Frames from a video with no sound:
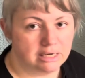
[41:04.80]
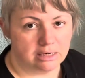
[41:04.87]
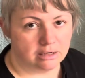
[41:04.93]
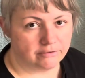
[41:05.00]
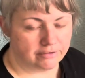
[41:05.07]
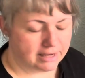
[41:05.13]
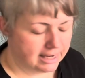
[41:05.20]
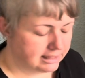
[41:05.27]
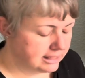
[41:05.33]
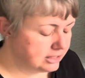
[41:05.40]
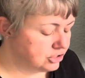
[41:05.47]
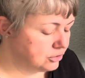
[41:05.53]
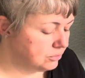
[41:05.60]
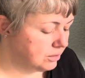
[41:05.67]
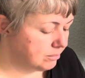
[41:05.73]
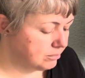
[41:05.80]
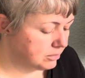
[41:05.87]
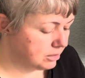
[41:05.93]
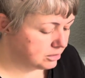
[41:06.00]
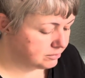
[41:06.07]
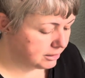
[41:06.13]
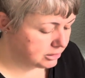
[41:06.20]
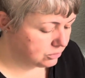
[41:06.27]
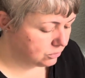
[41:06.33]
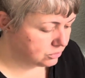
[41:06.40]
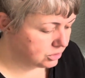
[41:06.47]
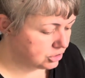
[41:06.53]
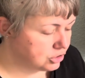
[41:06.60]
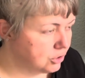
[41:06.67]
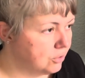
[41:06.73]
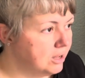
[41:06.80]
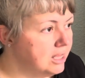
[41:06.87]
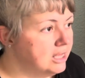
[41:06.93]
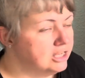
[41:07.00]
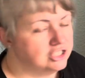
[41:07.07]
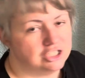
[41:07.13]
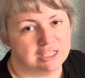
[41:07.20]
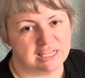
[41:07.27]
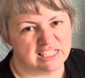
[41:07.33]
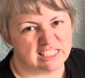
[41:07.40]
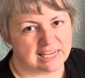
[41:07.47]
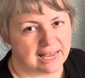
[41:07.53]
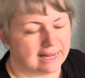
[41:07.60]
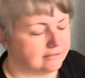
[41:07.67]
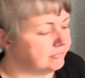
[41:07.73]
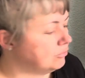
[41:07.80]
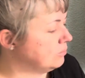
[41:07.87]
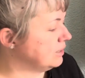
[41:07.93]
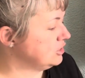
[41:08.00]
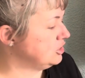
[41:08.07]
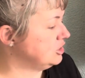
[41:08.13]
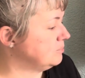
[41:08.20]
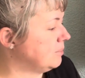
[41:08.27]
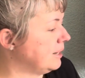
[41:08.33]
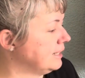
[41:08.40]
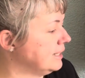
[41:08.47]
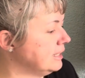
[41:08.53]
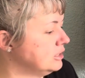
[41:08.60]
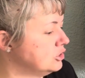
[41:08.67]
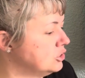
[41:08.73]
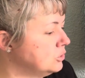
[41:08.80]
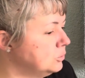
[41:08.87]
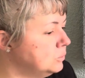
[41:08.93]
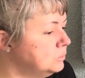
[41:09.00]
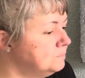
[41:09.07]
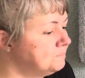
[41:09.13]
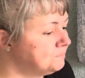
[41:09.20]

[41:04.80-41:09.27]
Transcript: love the hat, and so does my daughter. So she needs a hat for when she's biking to school.